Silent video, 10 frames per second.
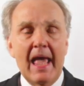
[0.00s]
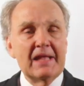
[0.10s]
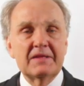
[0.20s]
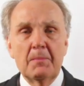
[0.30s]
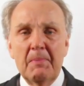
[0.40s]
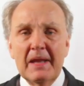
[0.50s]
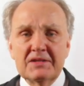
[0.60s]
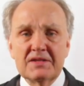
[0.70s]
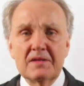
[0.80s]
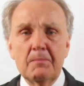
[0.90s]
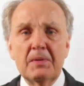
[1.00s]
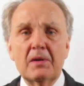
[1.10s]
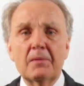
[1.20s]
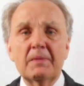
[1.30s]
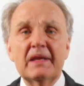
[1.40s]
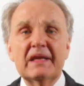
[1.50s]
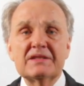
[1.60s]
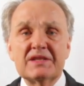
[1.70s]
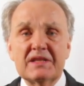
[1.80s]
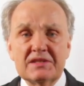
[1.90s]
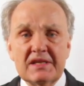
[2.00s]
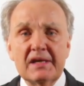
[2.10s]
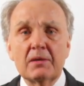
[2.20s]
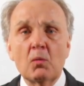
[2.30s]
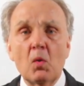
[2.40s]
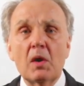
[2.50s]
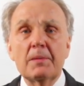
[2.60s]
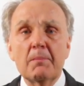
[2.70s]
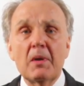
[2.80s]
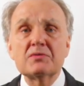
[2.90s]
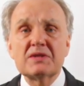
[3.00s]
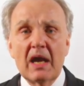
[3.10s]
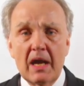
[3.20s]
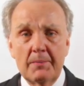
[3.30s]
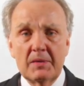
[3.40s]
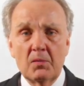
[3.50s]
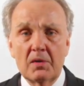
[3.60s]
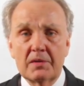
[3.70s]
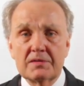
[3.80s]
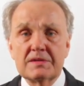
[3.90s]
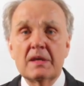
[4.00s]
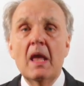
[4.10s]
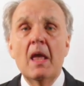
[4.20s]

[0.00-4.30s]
At the base of the pyramid is the Tier 1 most common words.